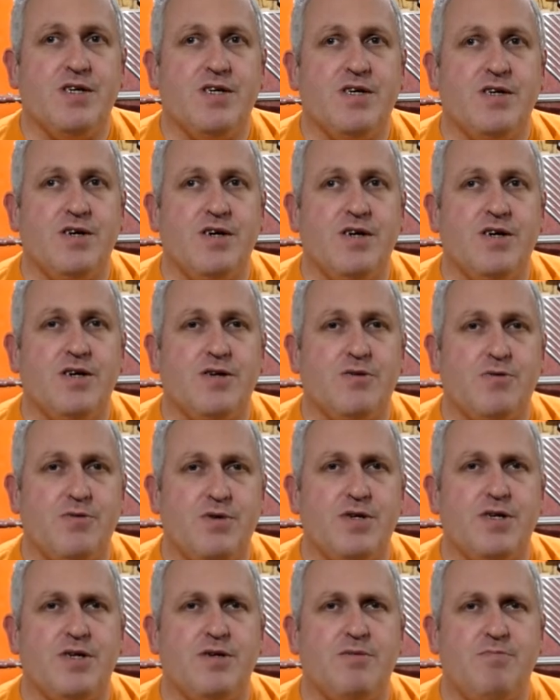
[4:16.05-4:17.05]

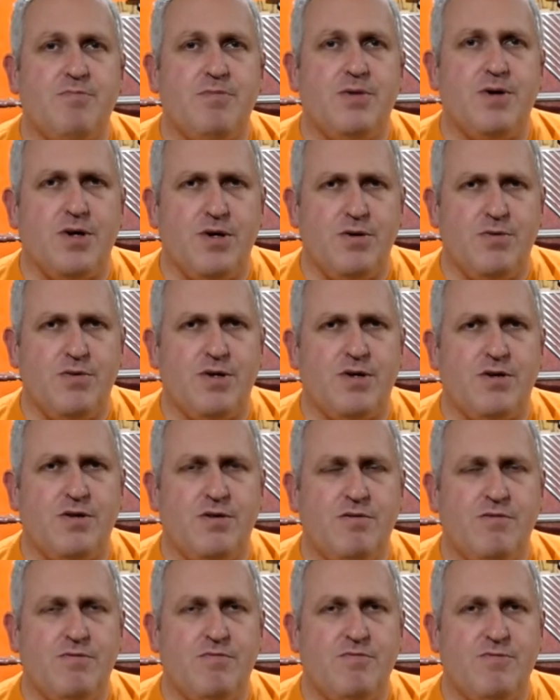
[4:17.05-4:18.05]
hardwood, plywood
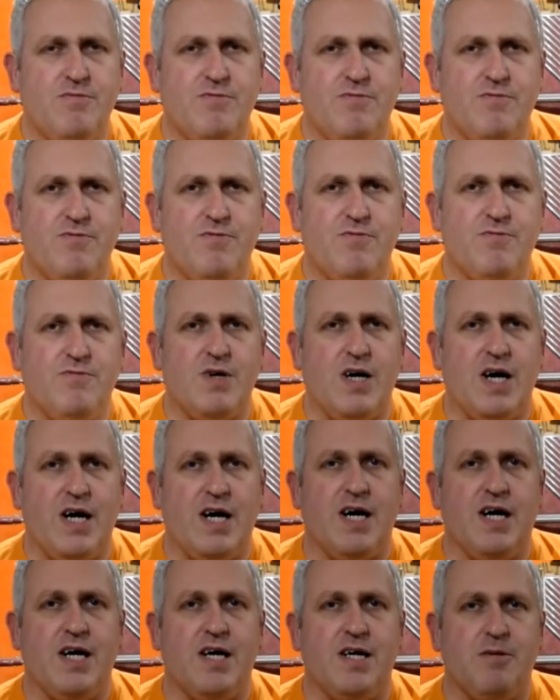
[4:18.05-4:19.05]

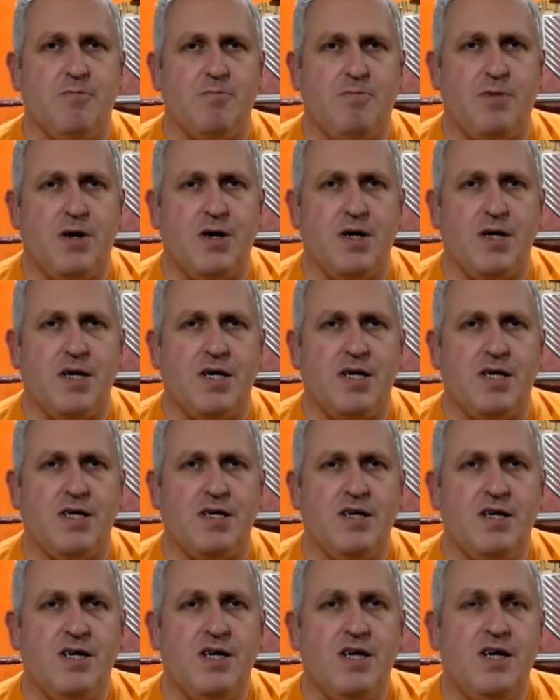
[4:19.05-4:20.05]
and pine
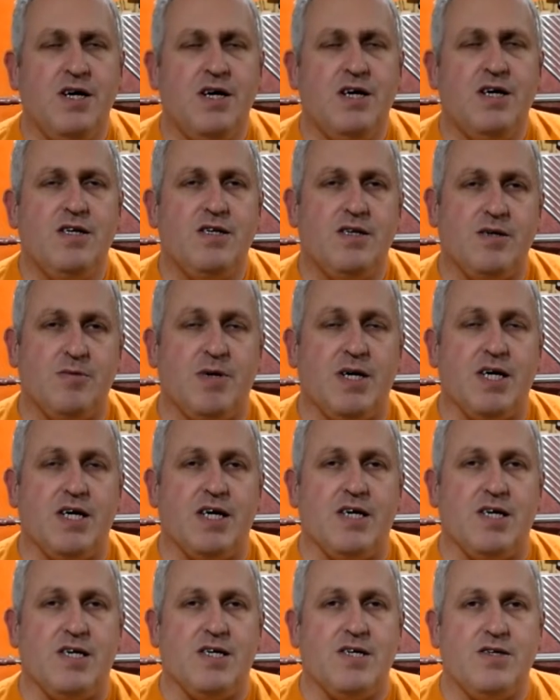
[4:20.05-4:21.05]
to make
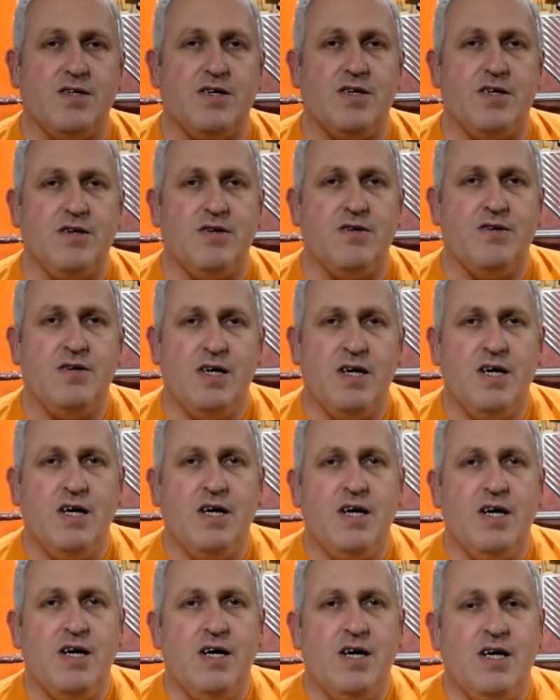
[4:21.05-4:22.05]
it. So
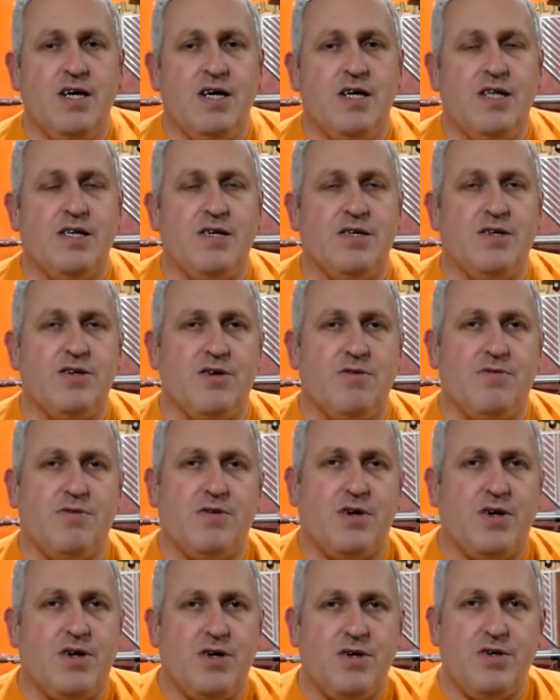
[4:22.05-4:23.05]
the soft
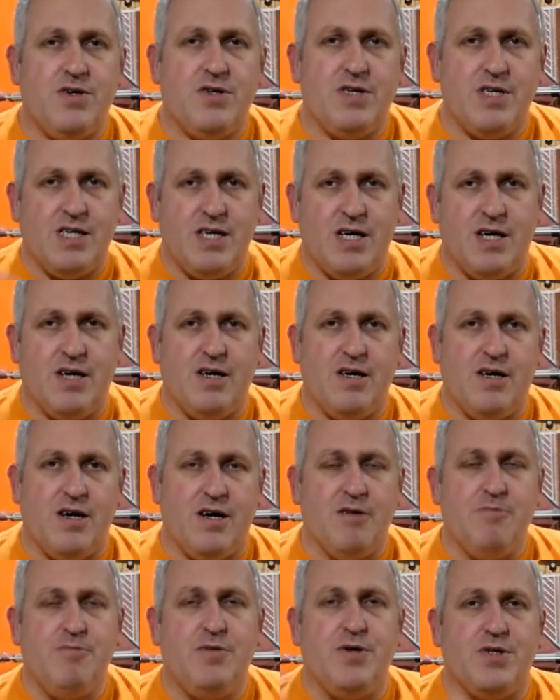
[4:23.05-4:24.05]
close,
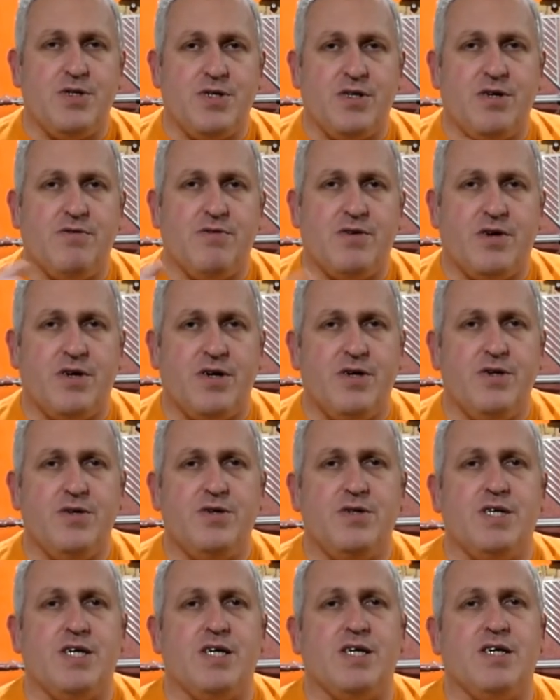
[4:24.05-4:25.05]
I put soft
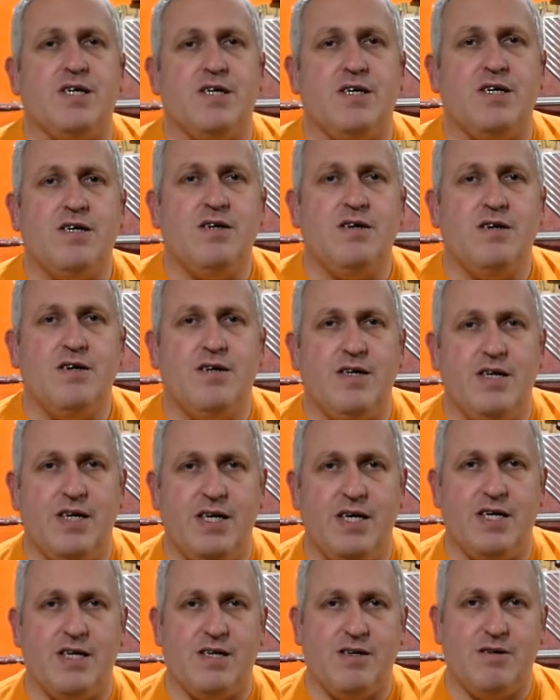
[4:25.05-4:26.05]
closing
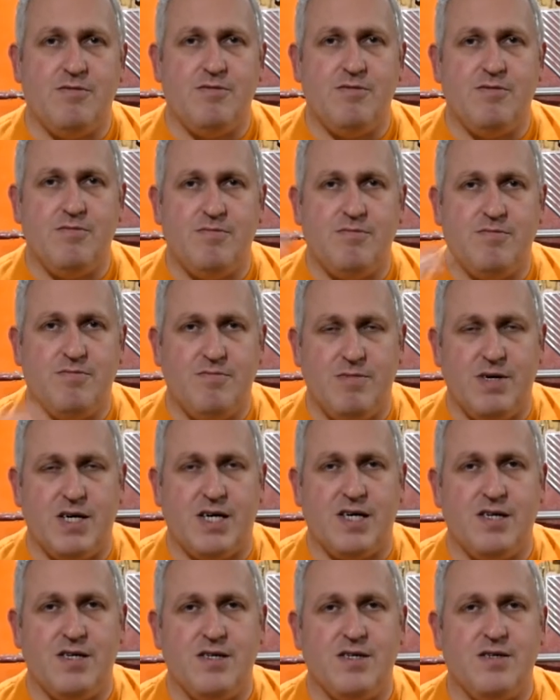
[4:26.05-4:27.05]
lid
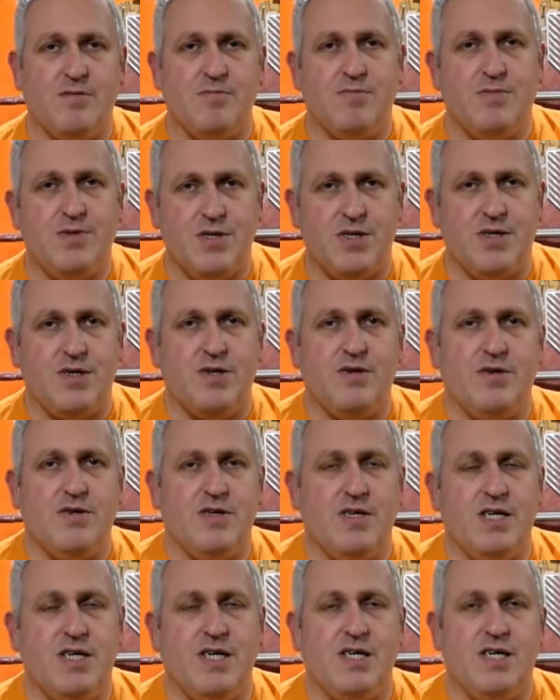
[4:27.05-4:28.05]
mechanism, so
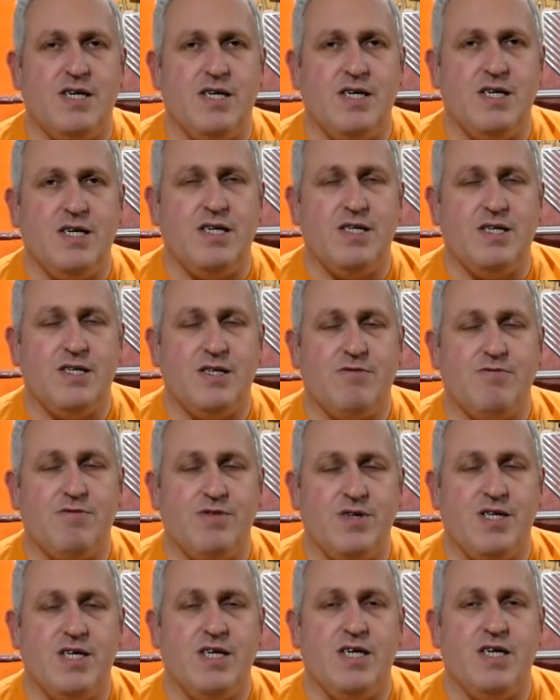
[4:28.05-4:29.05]
it is
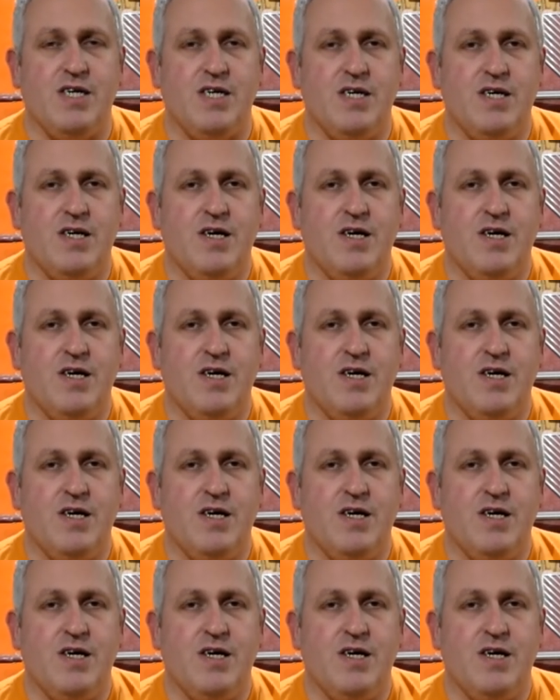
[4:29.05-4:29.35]
really